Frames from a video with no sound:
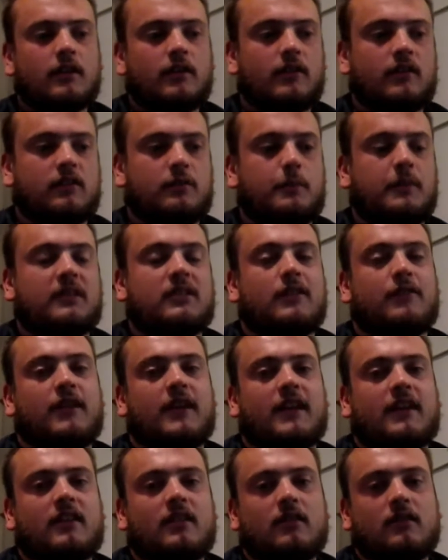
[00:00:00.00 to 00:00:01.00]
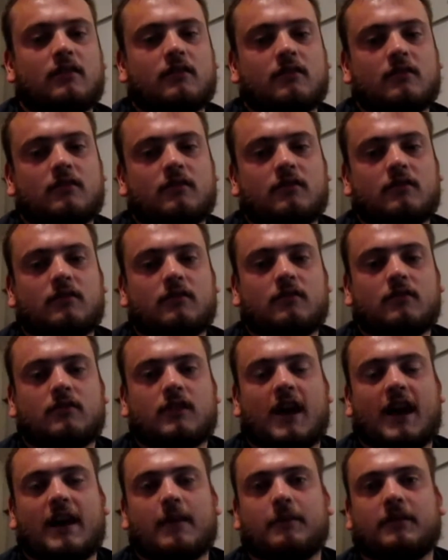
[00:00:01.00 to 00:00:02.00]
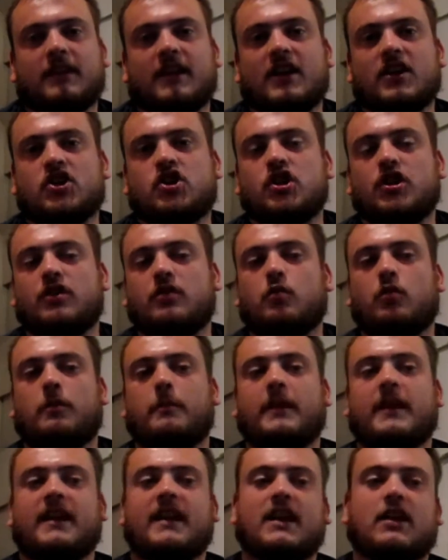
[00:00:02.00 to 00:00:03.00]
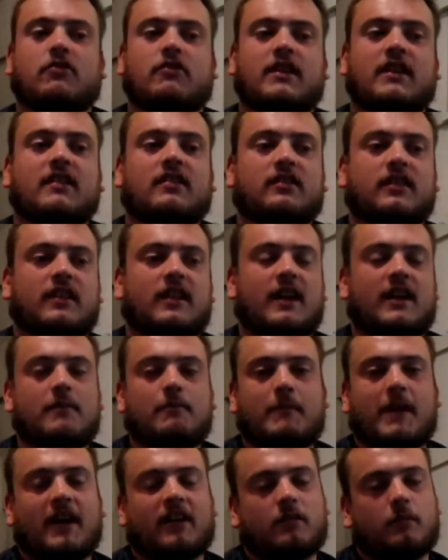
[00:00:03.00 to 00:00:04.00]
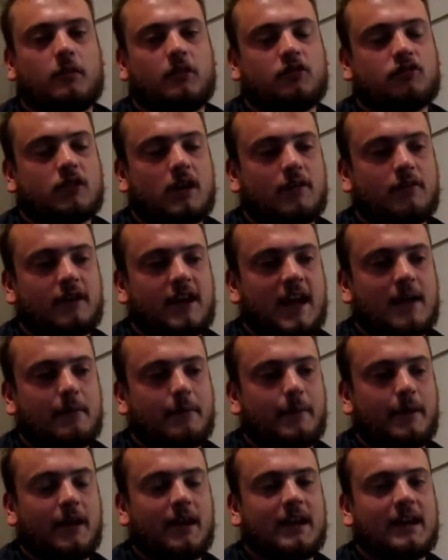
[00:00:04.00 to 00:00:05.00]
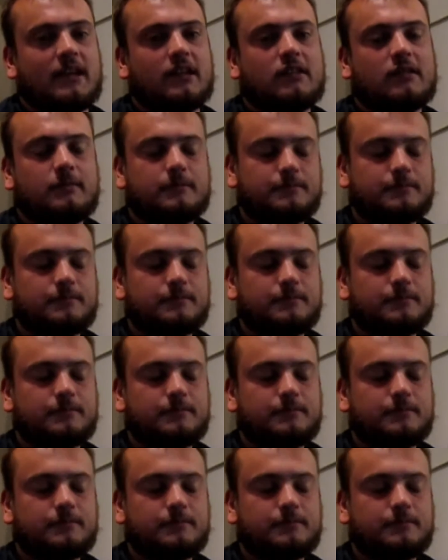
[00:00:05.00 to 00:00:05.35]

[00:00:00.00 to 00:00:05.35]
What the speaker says: the specific adaptation would be an increase in like maximal strength capabilities.